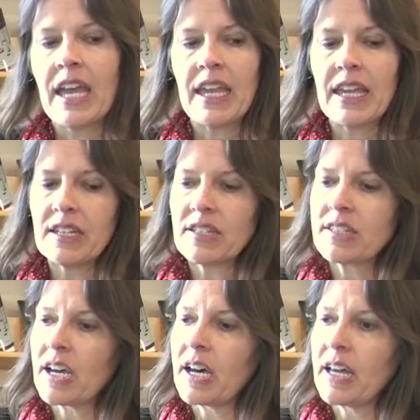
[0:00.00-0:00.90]

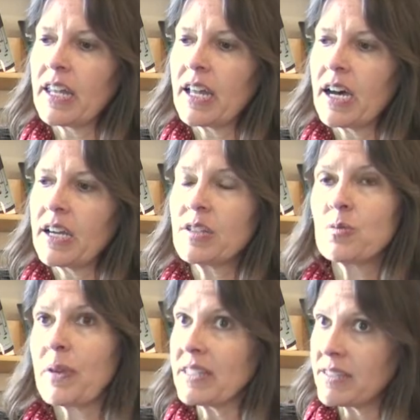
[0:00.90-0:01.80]
It is
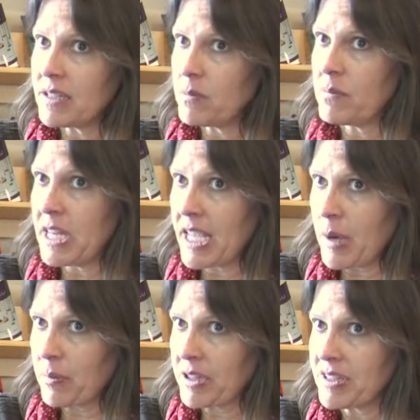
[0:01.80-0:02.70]
based in
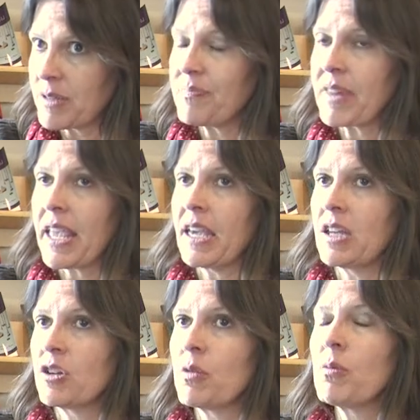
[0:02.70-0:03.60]
Minneapolis,
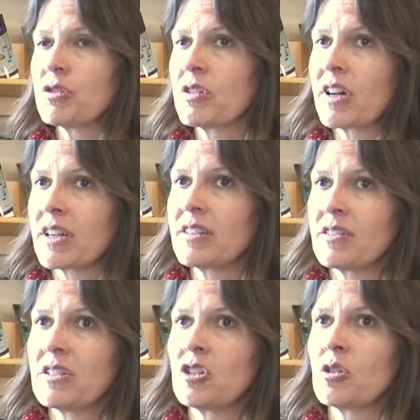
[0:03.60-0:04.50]
and most of our
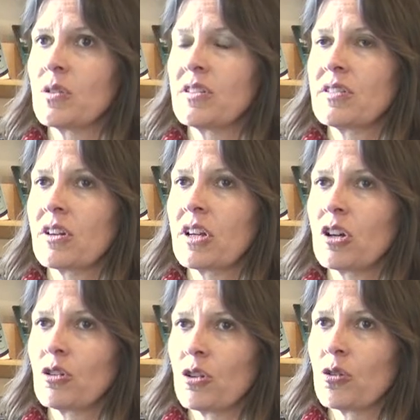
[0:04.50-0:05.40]
constituents are
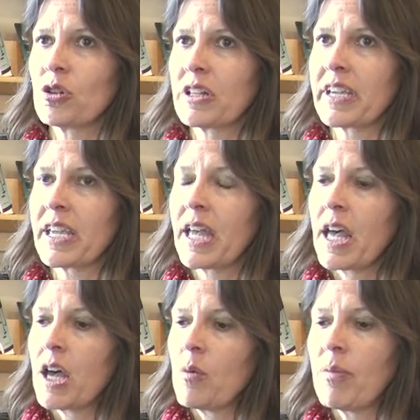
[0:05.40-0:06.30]
here locally.
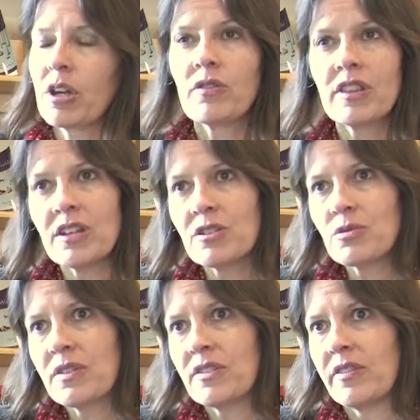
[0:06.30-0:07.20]
But over the years,
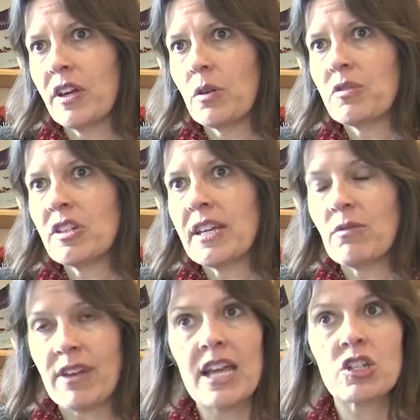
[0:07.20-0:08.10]
we've developed a
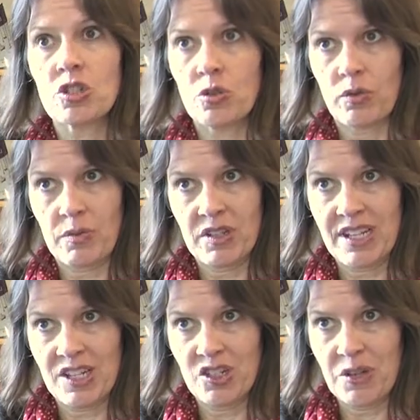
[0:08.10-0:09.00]
national
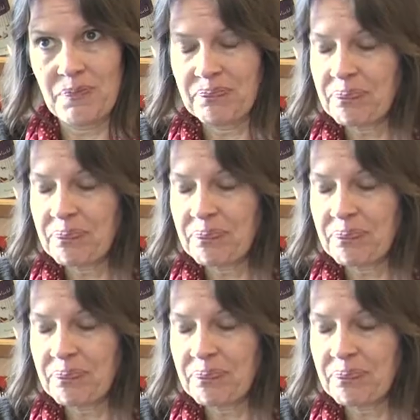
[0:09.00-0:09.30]
reputation.